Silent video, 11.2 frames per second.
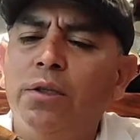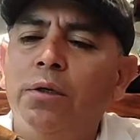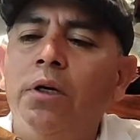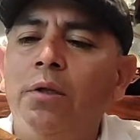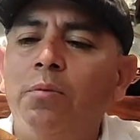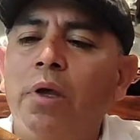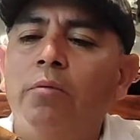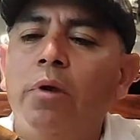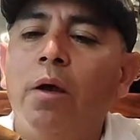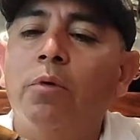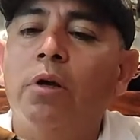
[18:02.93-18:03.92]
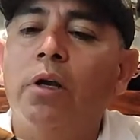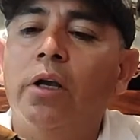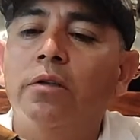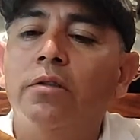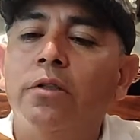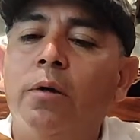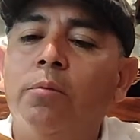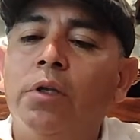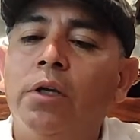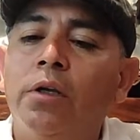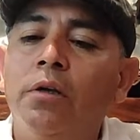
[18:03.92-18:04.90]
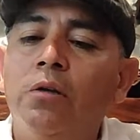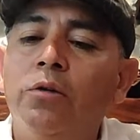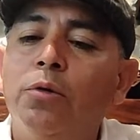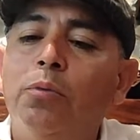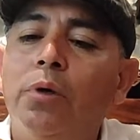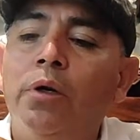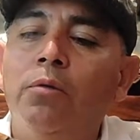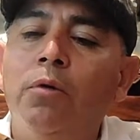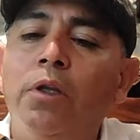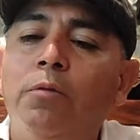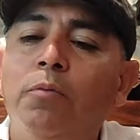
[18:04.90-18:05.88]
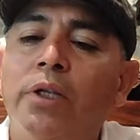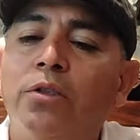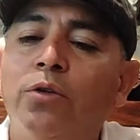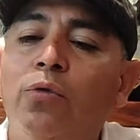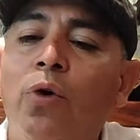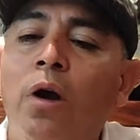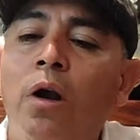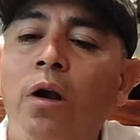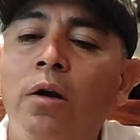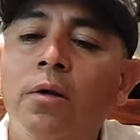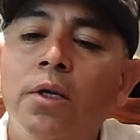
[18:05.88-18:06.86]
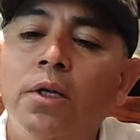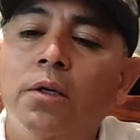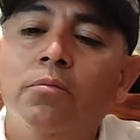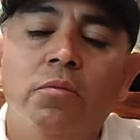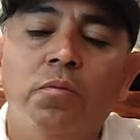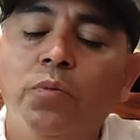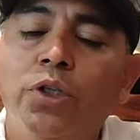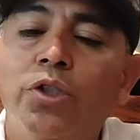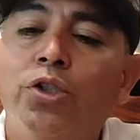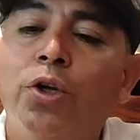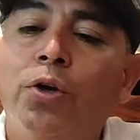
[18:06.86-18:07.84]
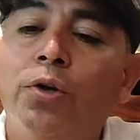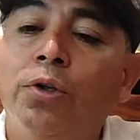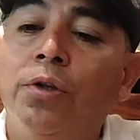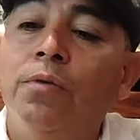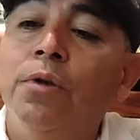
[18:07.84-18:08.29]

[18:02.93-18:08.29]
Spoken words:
third, maybe I'm gonna get something to pair it with, but so far, so good.